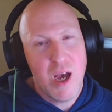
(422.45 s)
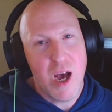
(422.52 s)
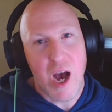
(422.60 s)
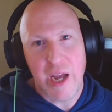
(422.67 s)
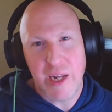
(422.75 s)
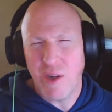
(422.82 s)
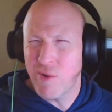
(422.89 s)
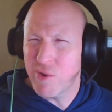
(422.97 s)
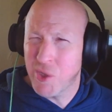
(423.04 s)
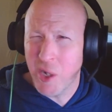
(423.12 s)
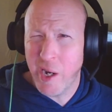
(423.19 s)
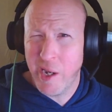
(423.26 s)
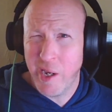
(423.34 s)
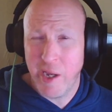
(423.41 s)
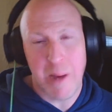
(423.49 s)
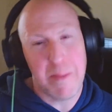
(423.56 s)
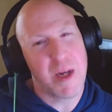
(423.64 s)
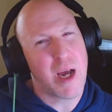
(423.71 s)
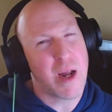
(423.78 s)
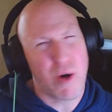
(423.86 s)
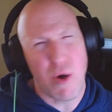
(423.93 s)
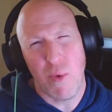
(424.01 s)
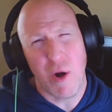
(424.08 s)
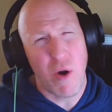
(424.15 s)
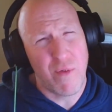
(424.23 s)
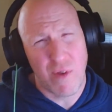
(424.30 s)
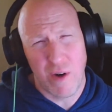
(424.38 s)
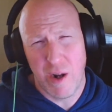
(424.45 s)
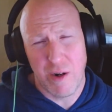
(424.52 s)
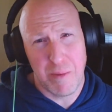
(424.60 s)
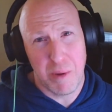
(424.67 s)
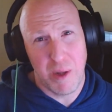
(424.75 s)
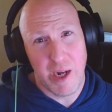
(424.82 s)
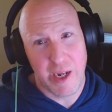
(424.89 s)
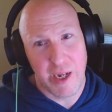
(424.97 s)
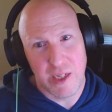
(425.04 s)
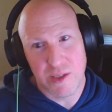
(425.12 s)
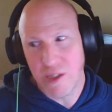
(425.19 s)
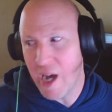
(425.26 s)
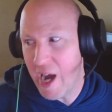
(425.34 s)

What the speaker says: I don't try to, I don't know what over and under planning is.